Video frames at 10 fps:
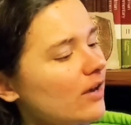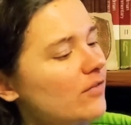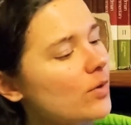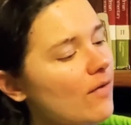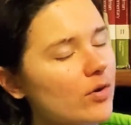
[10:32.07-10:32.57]
If
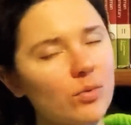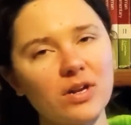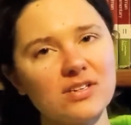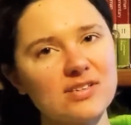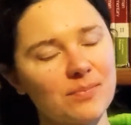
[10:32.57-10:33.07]
you ever
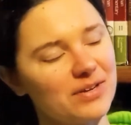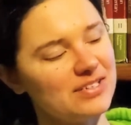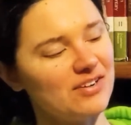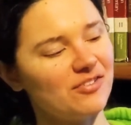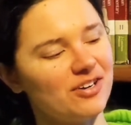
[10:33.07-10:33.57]
wanted
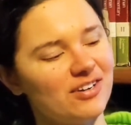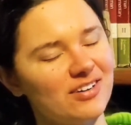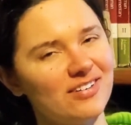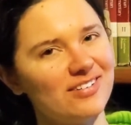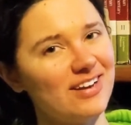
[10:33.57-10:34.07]
something different,
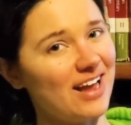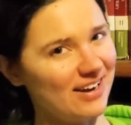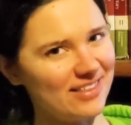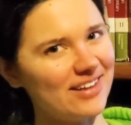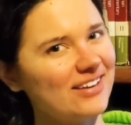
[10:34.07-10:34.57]

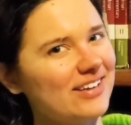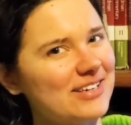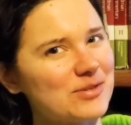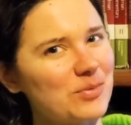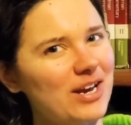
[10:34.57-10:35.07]

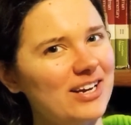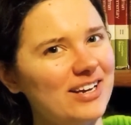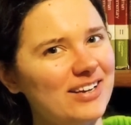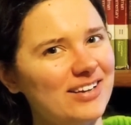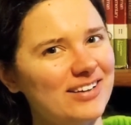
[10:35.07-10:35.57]
Anelthalien is
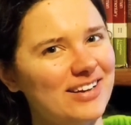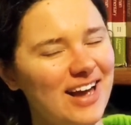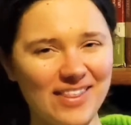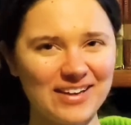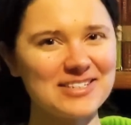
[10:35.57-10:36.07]
waiting.
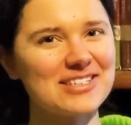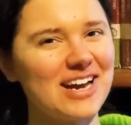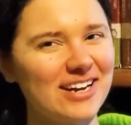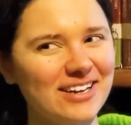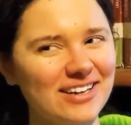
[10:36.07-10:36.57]
And that just
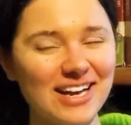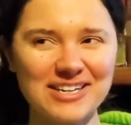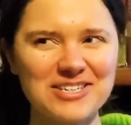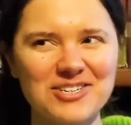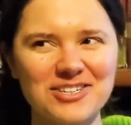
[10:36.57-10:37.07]
kind of
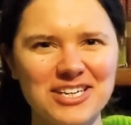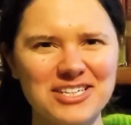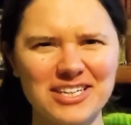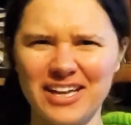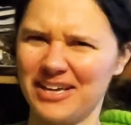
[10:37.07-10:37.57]
catches your
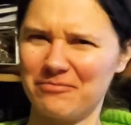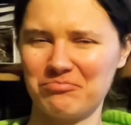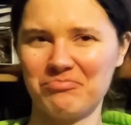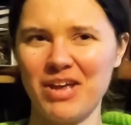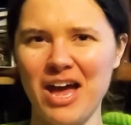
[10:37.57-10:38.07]
attention like,
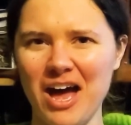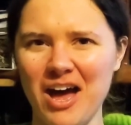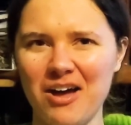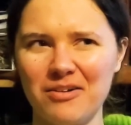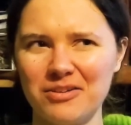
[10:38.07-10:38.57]

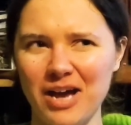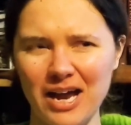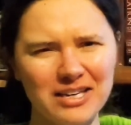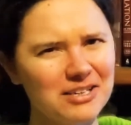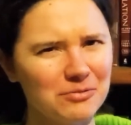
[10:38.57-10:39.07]

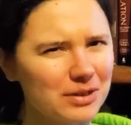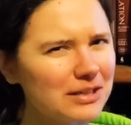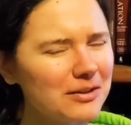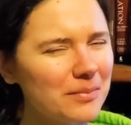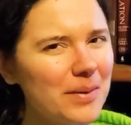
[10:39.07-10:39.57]
I need to read
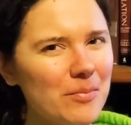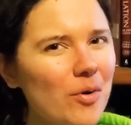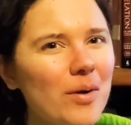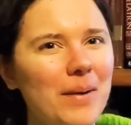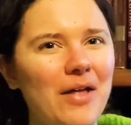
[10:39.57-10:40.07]
a little bit
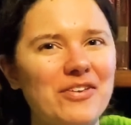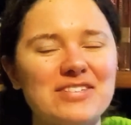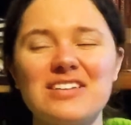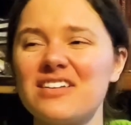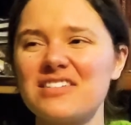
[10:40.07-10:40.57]
more about
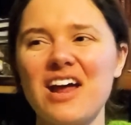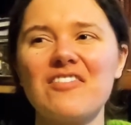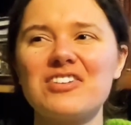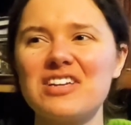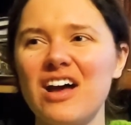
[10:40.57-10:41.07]
this. It doesn't
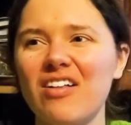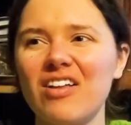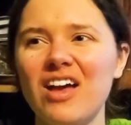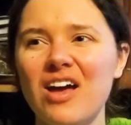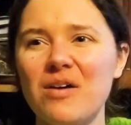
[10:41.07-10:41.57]
have to
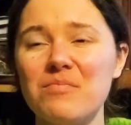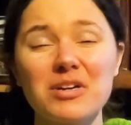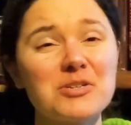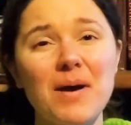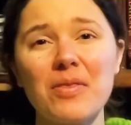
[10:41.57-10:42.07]
tell
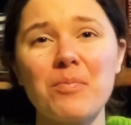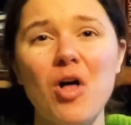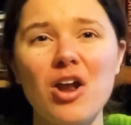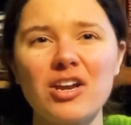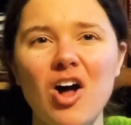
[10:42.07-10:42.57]
much about the
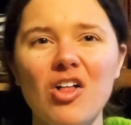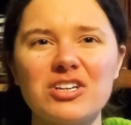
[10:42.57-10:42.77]
plot at all.